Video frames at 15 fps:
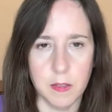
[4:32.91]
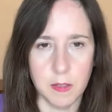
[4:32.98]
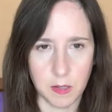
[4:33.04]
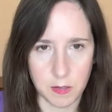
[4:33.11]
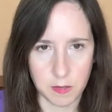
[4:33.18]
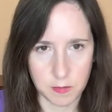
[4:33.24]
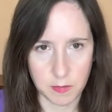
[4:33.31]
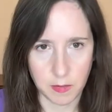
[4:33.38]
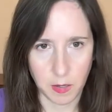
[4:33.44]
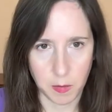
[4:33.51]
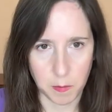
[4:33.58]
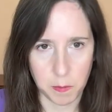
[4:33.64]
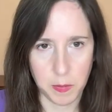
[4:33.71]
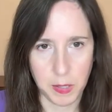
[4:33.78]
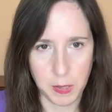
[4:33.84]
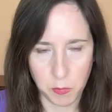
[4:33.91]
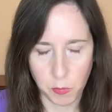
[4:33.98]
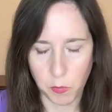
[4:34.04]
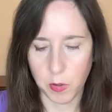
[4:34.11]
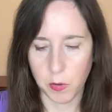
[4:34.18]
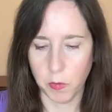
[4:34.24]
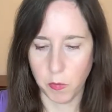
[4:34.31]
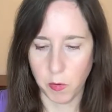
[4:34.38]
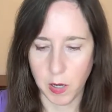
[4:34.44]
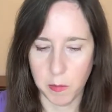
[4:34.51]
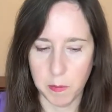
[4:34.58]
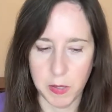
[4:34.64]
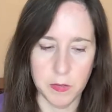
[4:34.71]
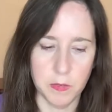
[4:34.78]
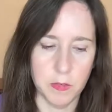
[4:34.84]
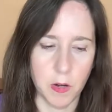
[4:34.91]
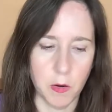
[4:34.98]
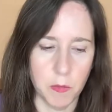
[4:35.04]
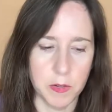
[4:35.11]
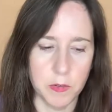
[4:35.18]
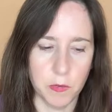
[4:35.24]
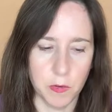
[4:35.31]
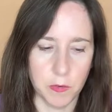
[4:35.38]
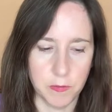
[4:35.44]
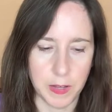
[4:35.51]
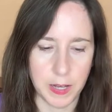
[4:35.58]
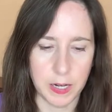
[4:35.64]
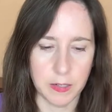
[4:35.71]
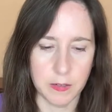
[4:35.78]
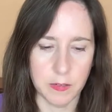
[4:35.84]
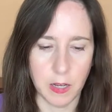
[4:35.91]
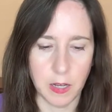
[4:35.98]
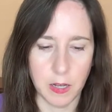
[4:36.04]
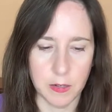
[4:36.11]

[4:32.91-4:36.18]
these paperwork requirements go into effect